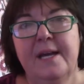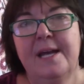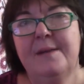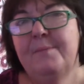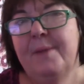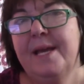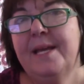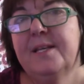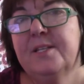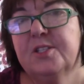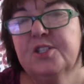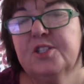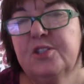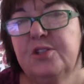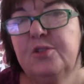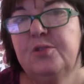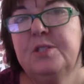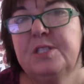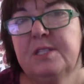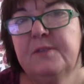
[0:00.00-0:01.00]
And my
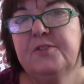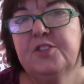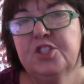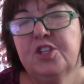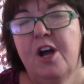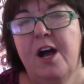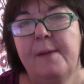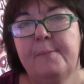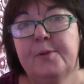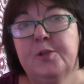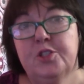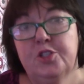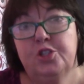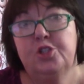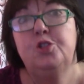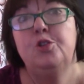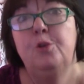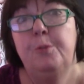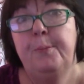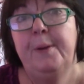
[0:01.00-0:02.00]
exclusive shoppers
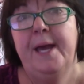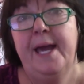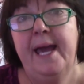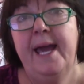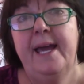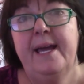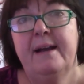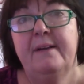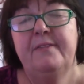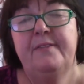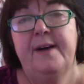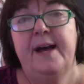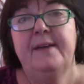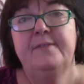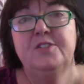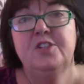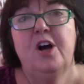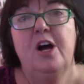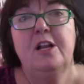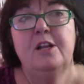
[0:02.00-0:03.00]
do pay a
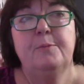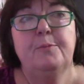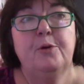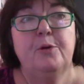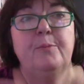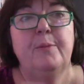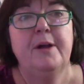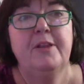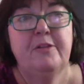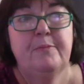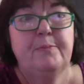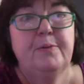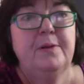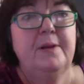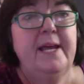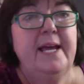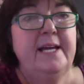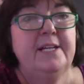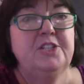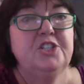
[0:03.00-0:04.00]
$5 per month
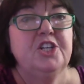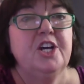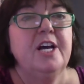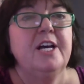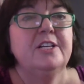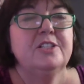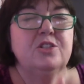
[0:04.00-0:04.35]
pledge,